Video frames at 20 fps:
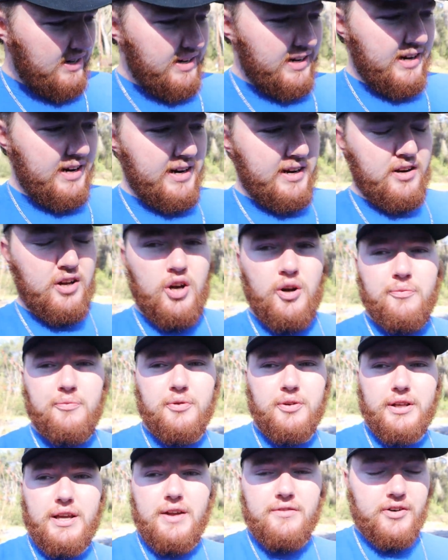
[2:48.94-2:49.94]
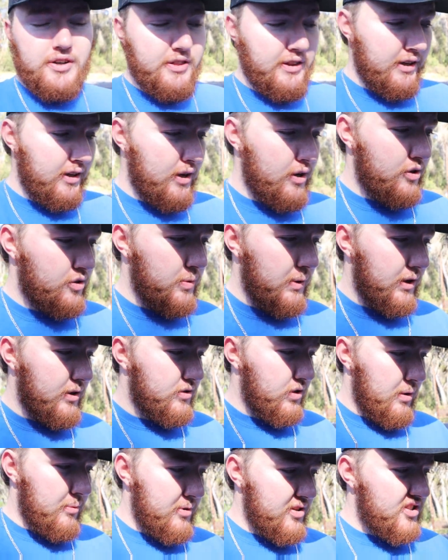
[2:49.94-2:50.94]
And hopefully everything goes well.
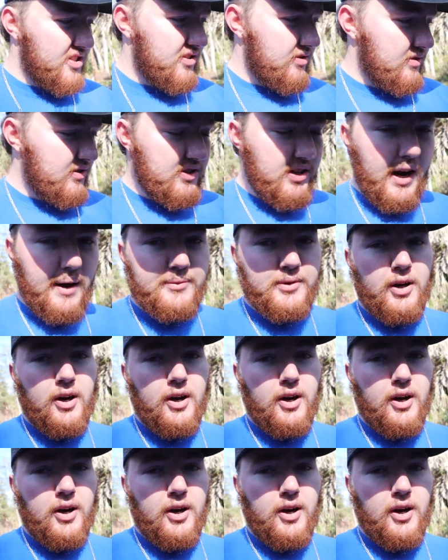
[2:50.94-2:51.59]
So I'm gonna stop